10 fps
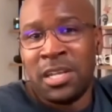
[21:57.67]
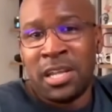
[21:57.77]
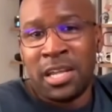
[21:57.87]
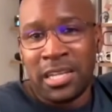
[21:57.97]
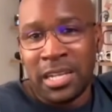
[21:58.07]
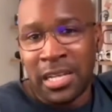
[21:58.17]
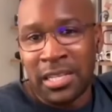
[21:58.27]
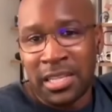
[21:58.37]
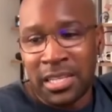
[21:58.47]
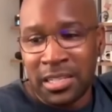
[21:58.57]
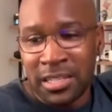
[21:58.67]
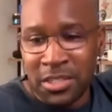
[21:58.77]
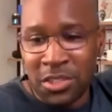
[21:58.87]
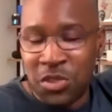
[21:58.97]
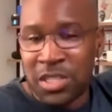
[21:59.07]
And I think
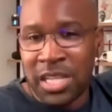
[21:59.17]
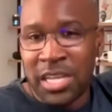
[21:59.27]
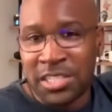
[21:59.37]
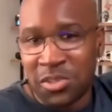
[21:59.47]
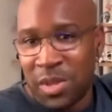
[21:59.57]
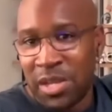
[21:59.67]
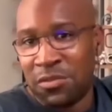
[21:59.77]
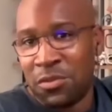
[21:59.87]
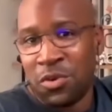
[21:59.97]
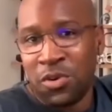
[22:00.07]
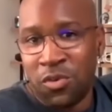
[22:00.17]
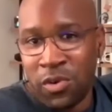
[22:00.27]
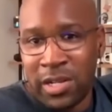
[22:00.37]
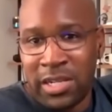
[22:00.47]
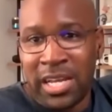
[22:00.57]
using that as a metaphor or
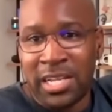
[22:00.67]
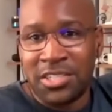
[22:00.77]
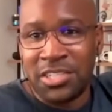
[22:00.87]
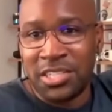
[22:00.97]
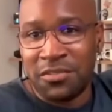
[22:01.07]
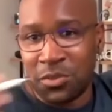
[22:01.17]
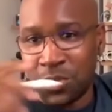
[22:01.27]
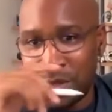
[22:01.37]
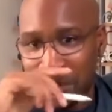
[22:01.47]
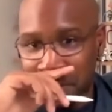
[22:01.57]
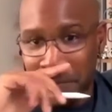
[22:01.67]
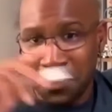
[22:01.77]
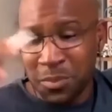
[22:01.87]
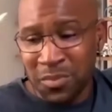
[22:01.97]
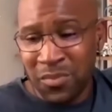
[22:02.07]
an analogy, if you will,
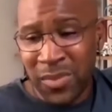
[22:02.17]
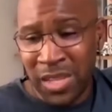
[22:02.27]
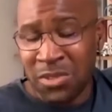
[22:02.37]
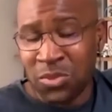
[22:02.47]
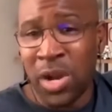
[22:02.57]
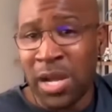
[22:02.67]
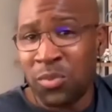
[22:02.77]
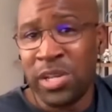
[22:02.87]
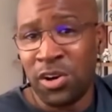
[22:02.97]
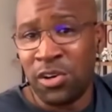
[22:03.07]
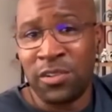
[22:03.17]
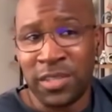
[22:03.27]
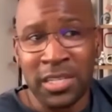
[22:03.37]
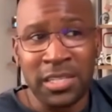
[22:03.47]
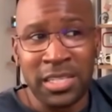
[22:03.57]
is why we all
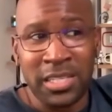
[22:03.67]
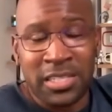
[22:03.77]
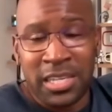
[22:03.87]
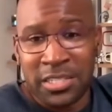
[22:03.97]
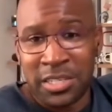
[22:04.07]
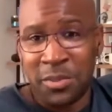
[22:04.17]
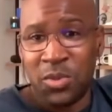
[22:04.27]
think the exact same